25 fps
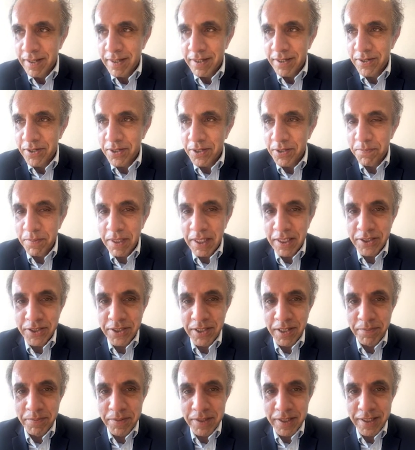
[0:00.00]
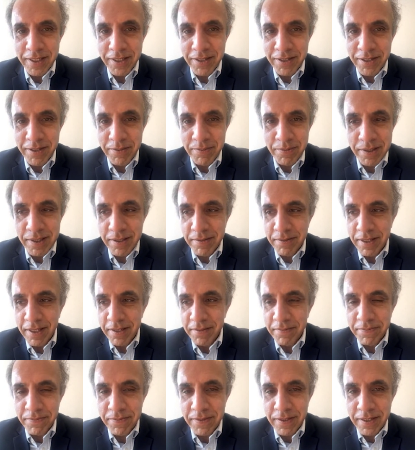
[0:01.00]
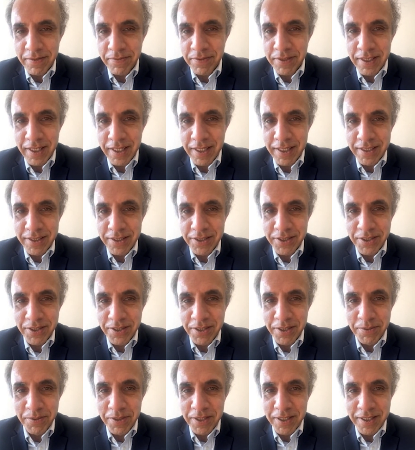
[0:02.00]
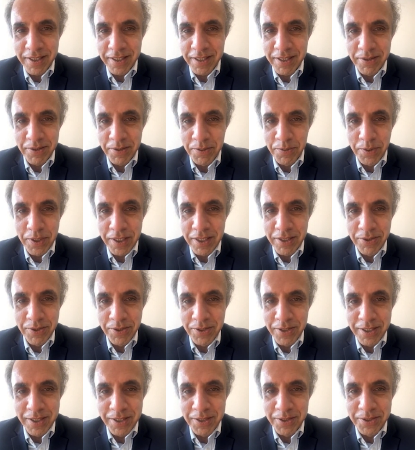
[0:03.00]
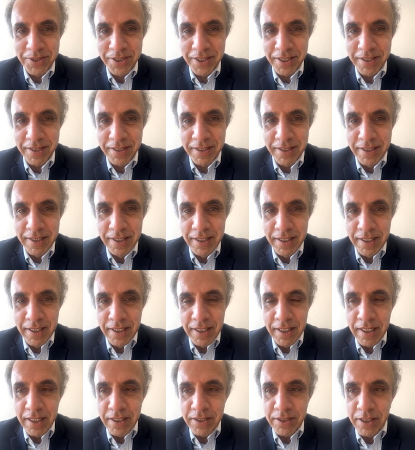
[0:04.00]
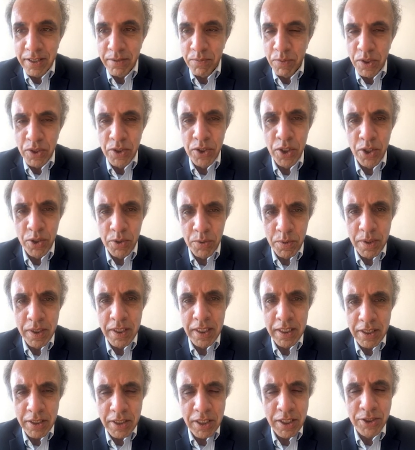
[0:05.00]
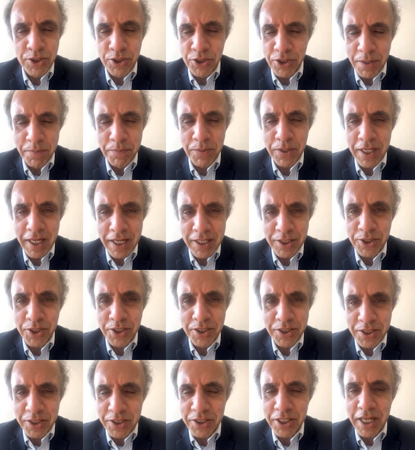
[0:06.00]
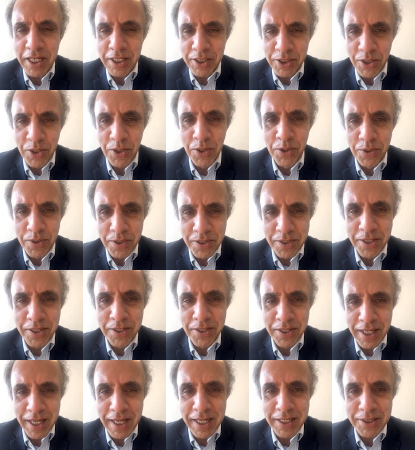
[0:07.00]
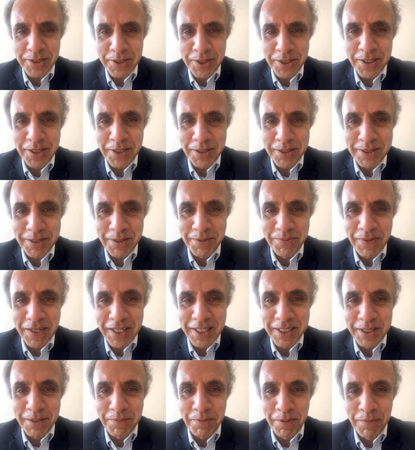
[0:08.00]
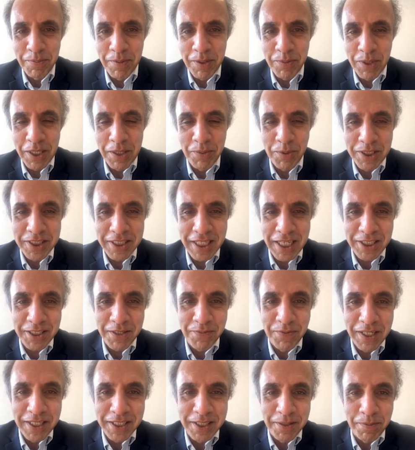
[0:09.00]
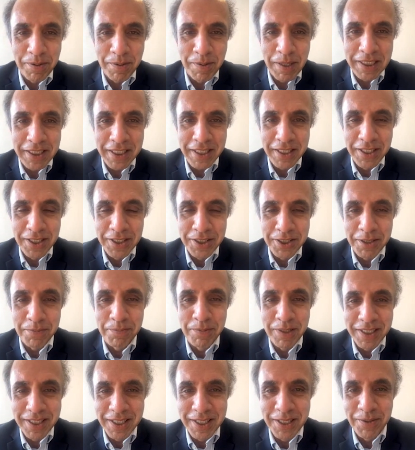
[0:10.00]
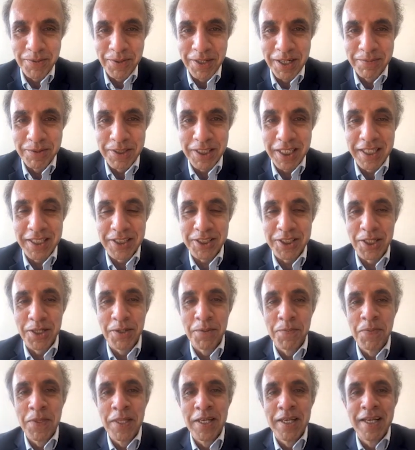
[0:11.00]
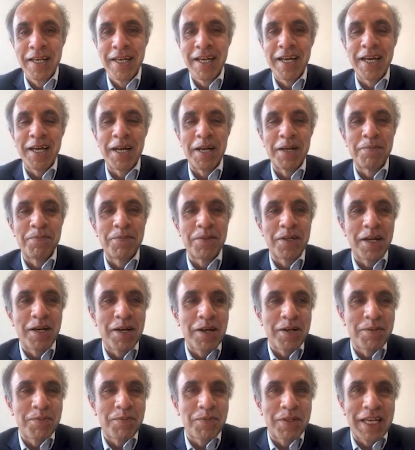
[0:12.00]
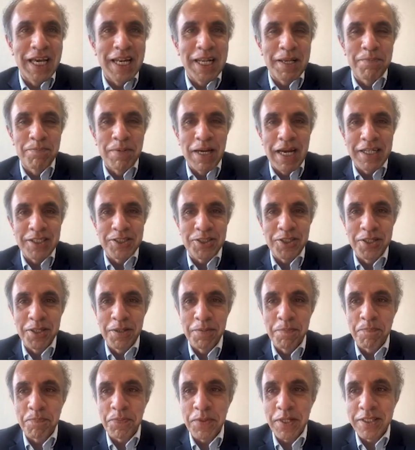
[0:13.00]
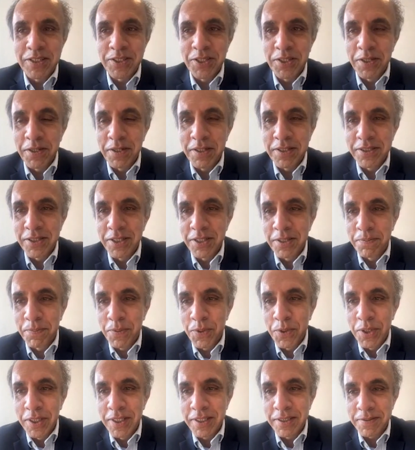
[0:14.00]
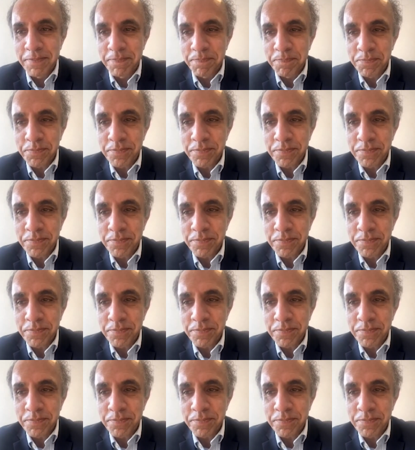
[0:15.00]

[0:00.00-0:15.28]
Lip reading: meet somebody, within like 5 seconds, whether they're a winner or a loser. He said, well, no, in some cases it takes longer than that. He's a very diplomatic. Well, it wasn't actually a very diplomatic answer, but you know what I'm saying. So, getting back to the point,